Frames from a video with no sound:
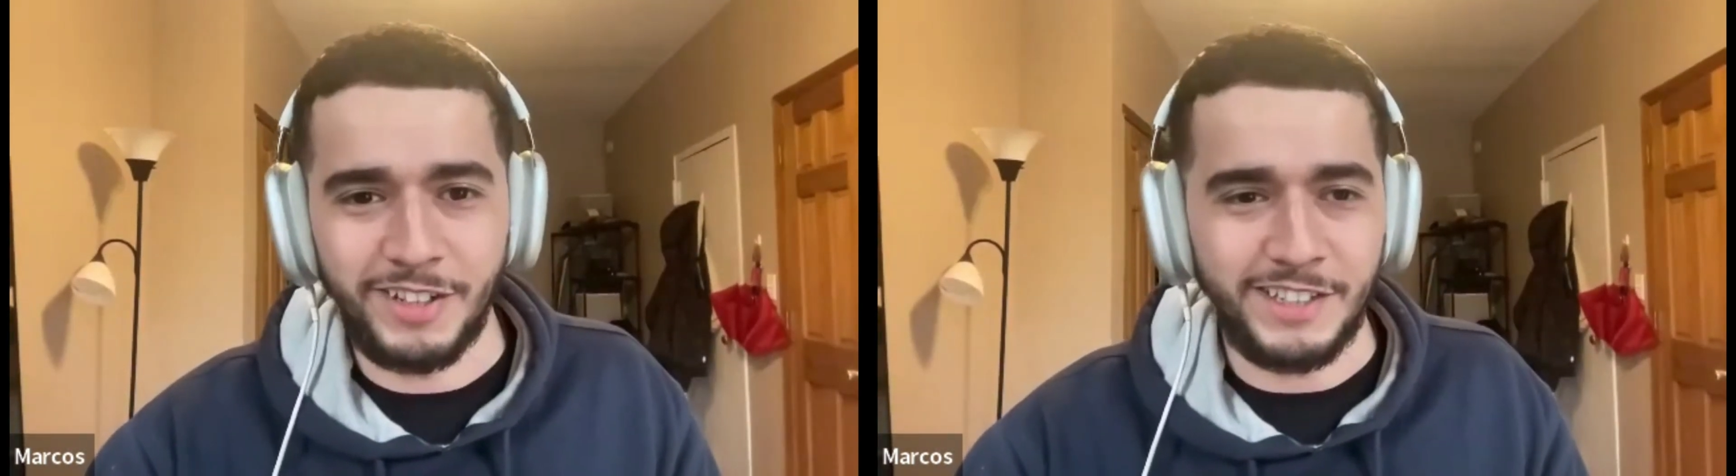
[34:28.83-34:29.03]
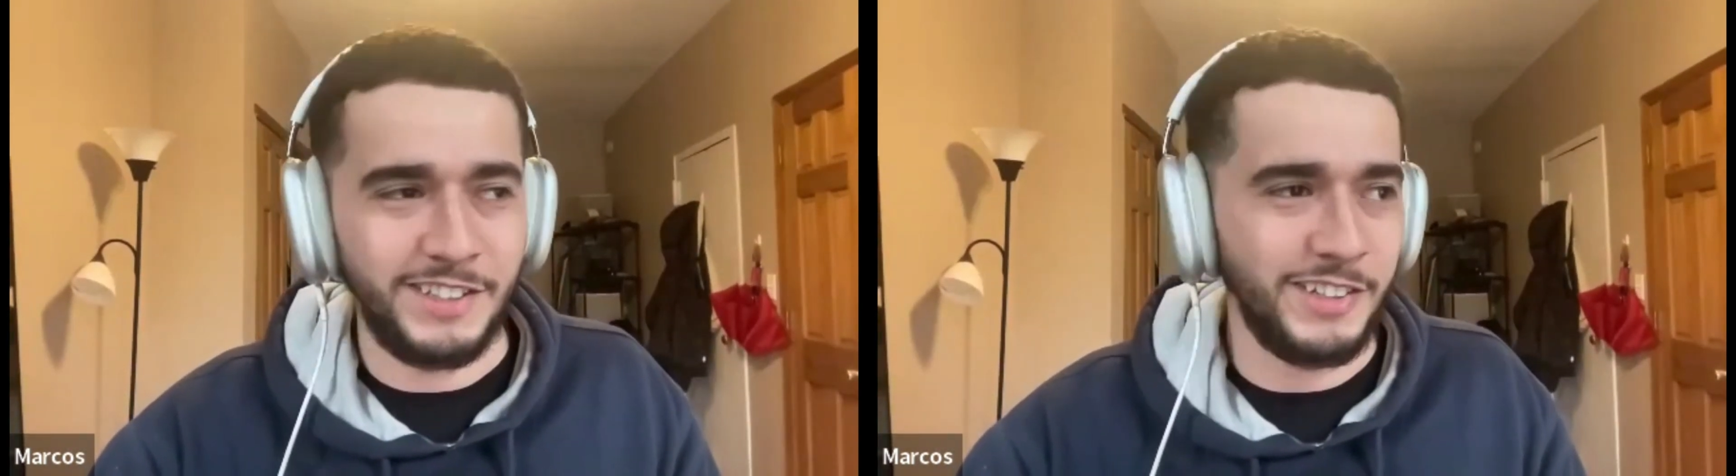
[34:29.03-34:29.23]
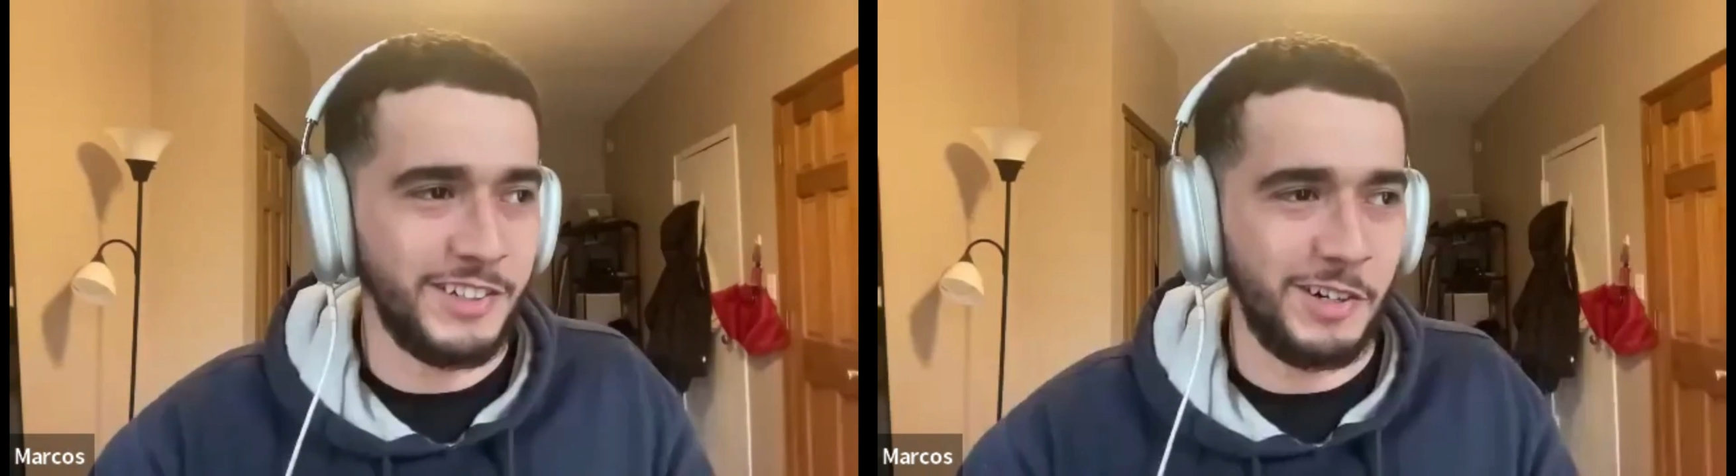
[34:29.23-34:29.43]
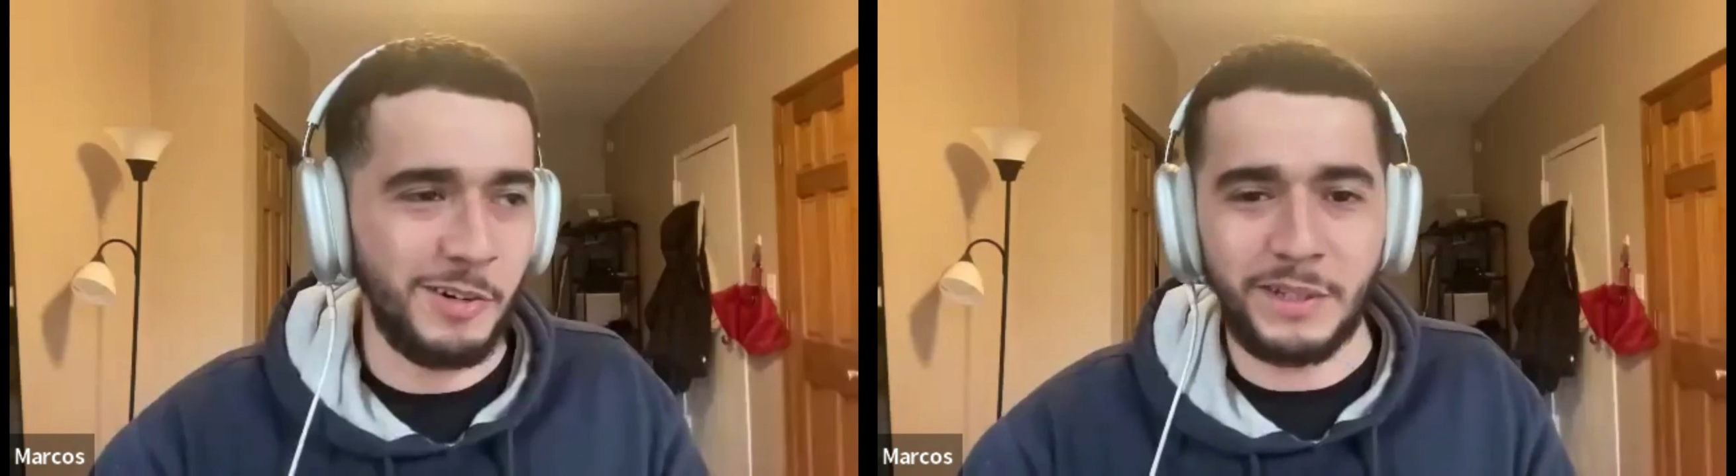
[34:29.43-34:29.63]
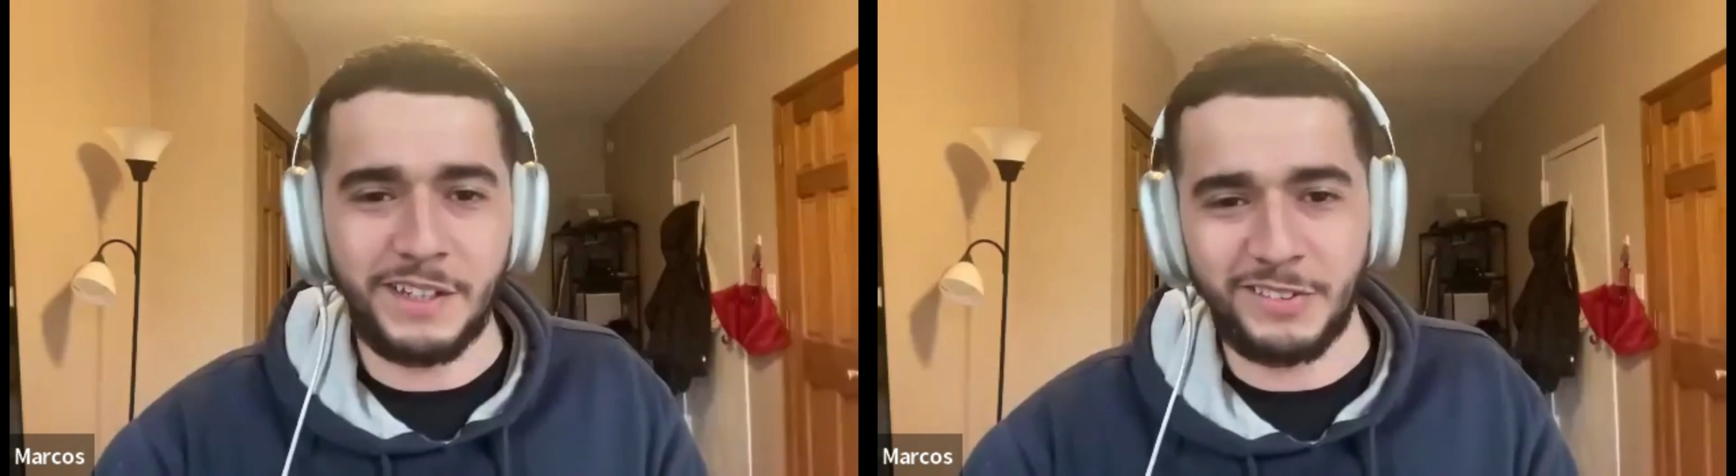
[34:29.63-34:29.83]
Like,
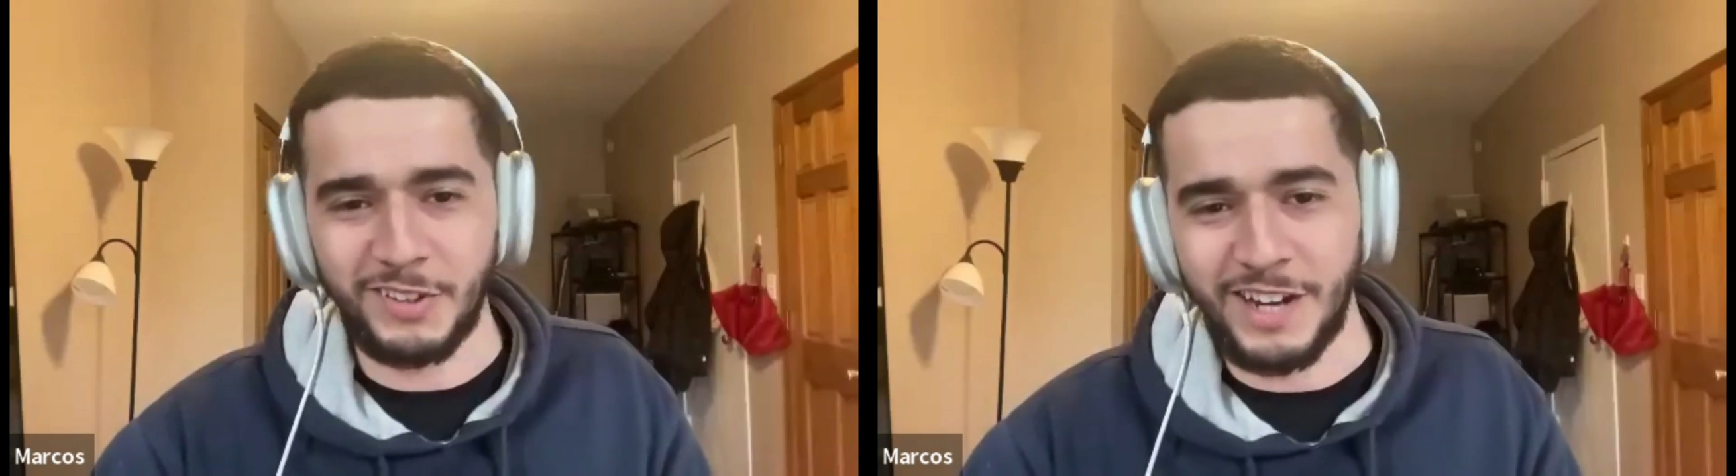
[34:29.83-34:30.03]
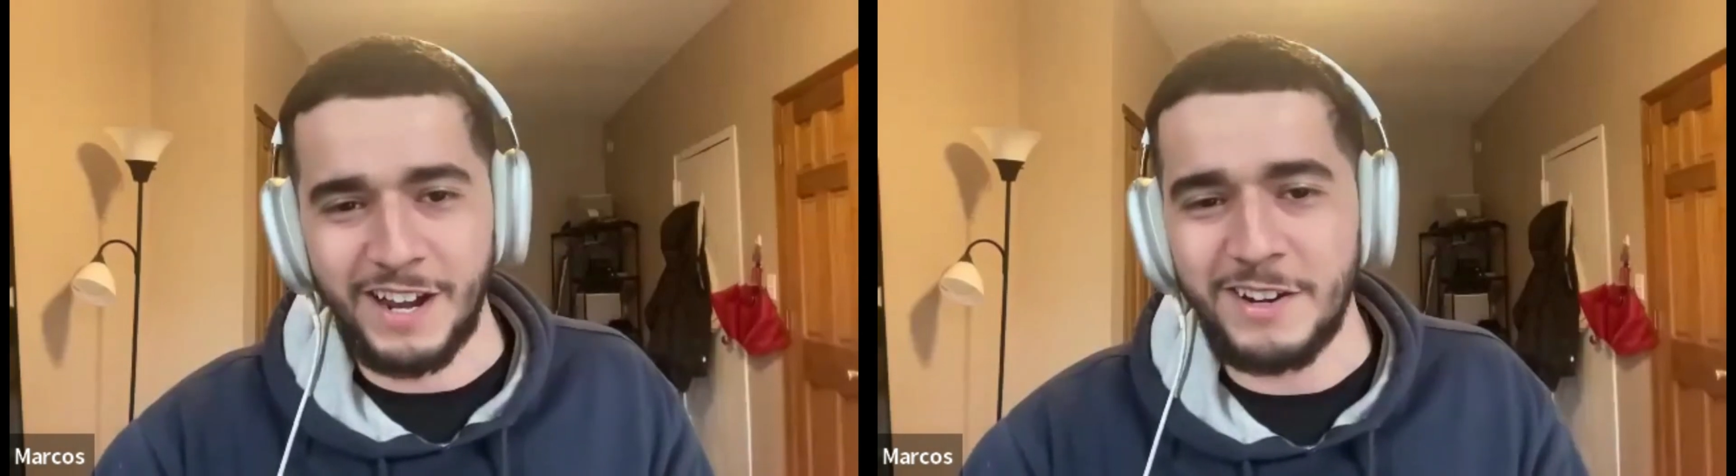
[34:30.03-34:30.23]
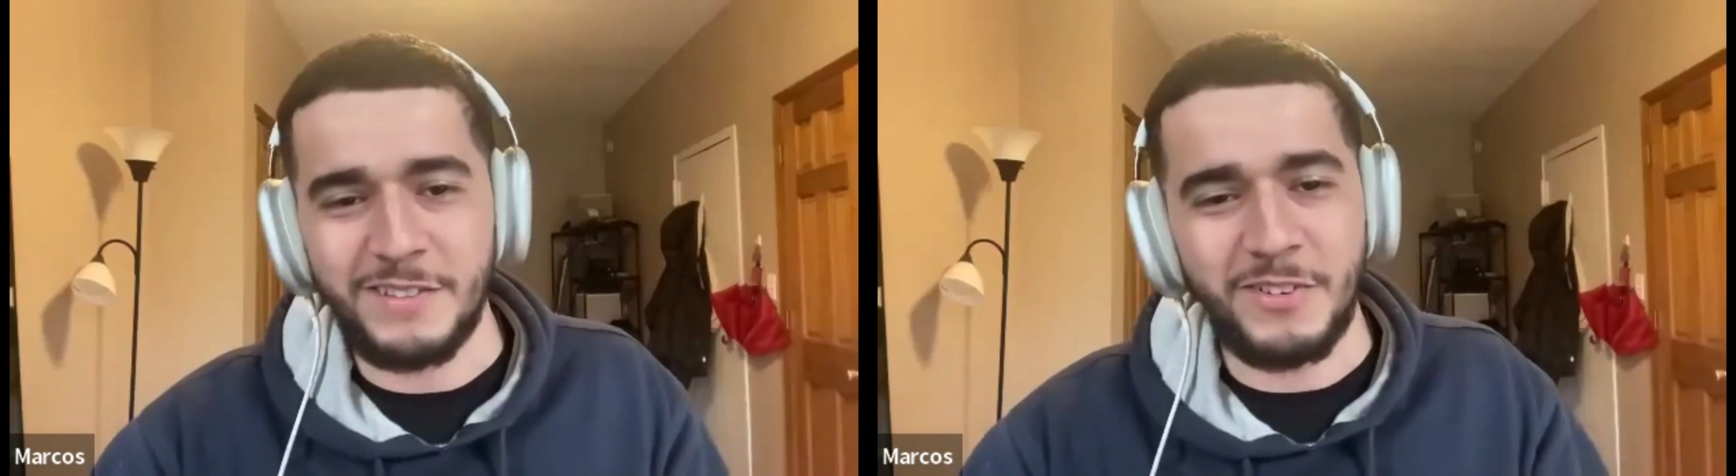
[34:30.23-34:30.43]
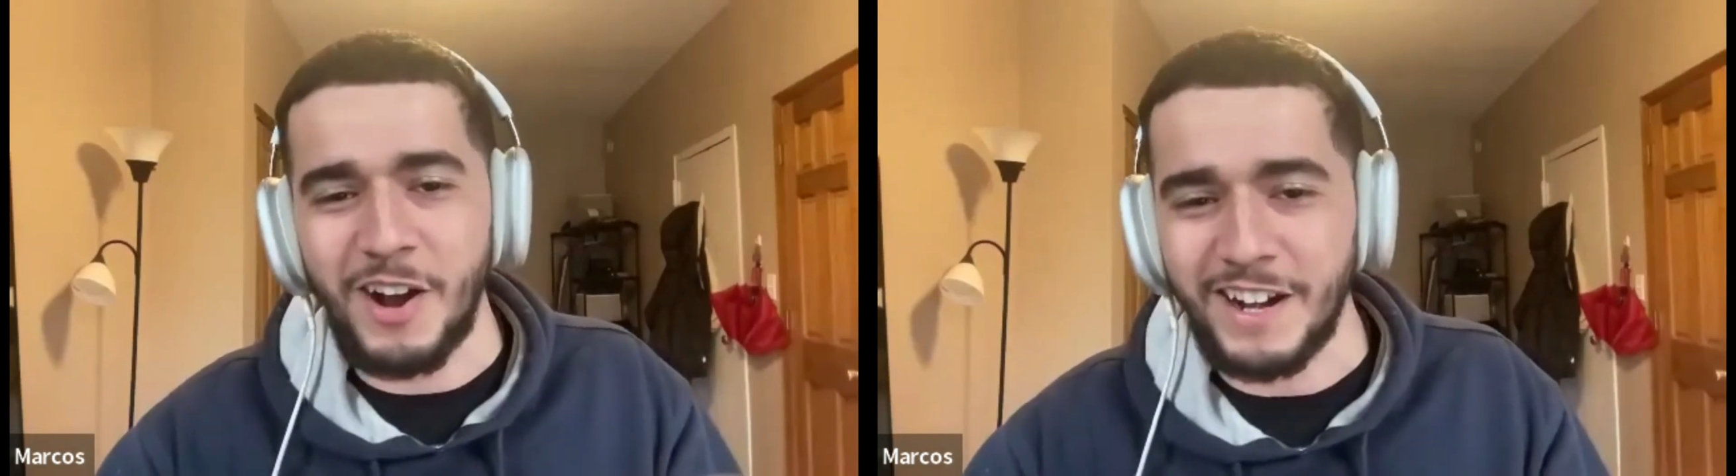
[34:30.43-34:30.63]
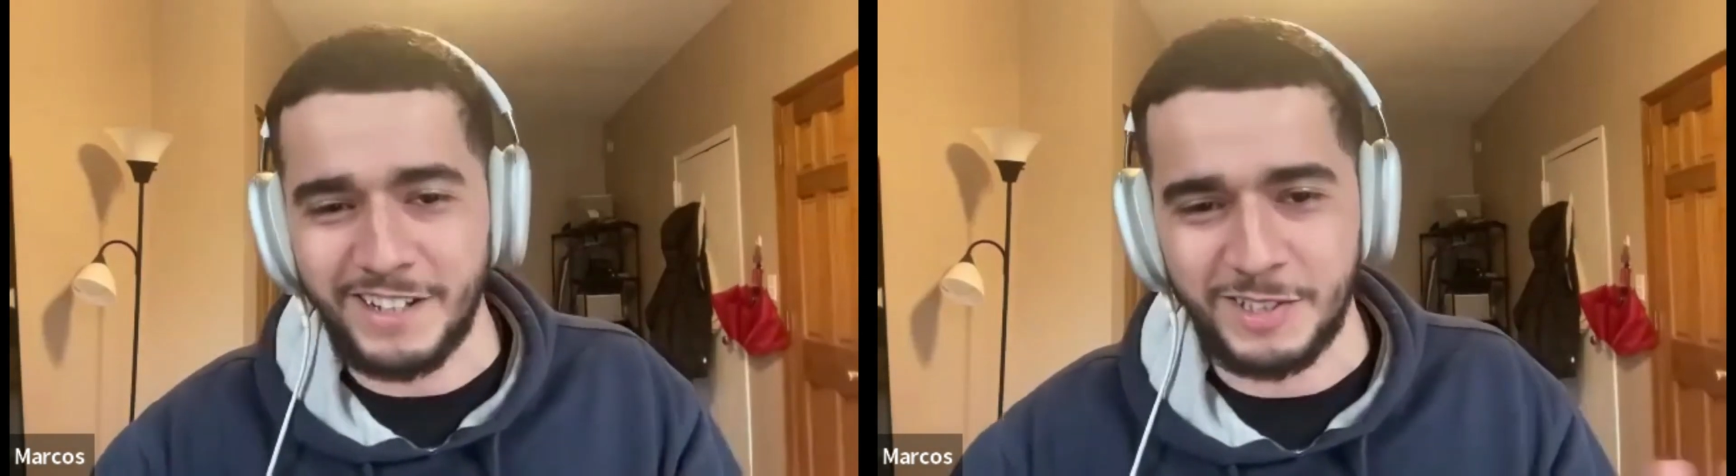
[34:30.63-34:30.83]
you're a beast. Like, I don't even
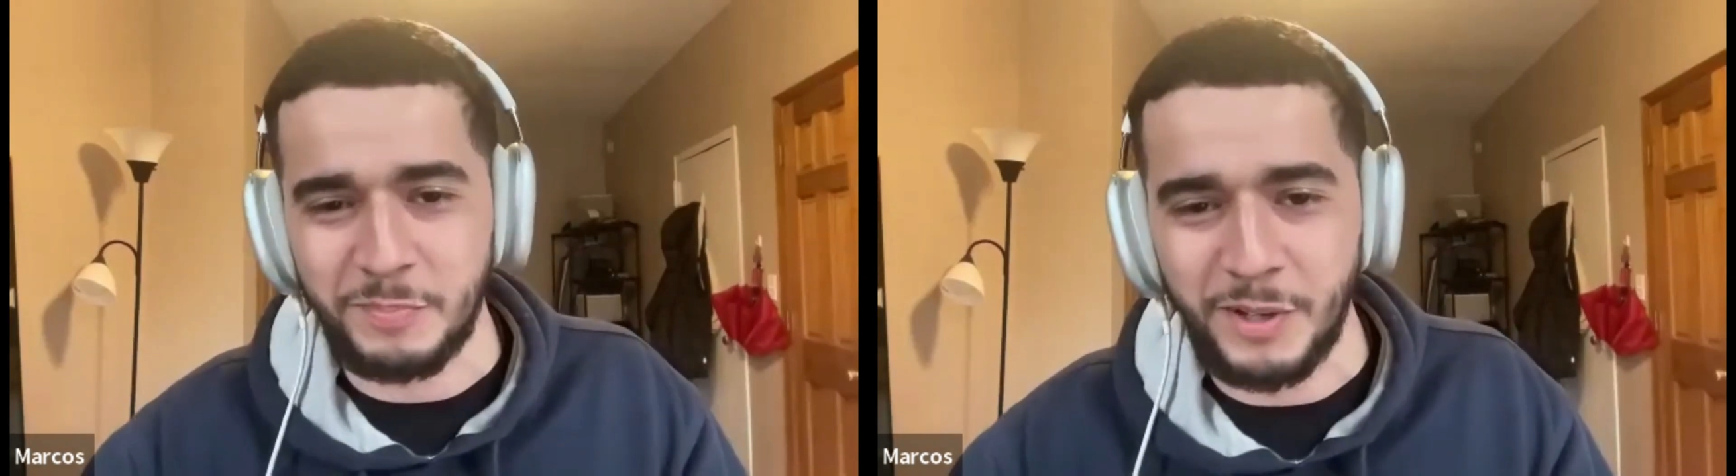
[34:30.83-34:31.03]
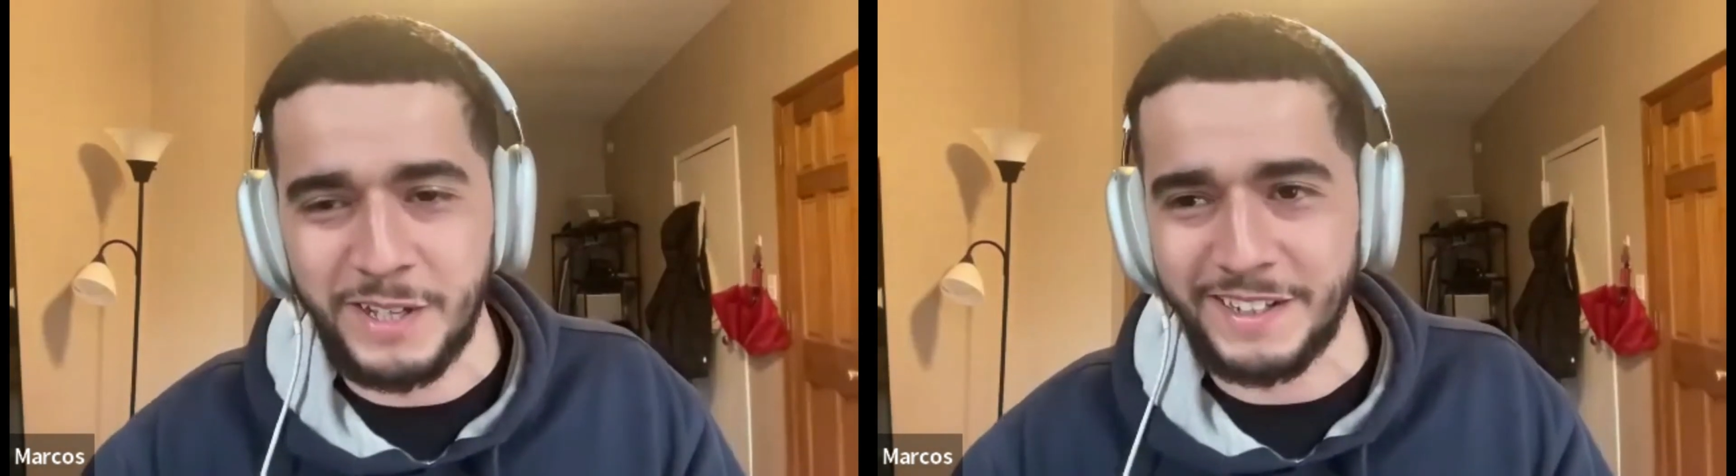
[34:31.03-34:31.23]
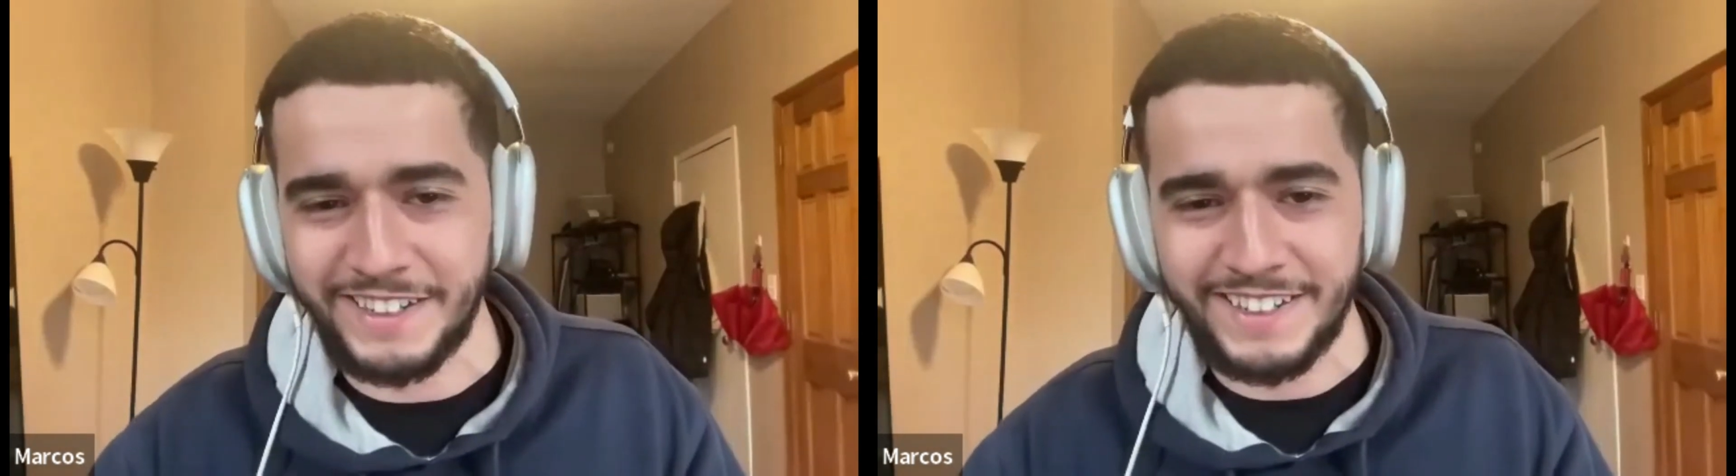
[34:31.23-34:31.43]
know how to explain it.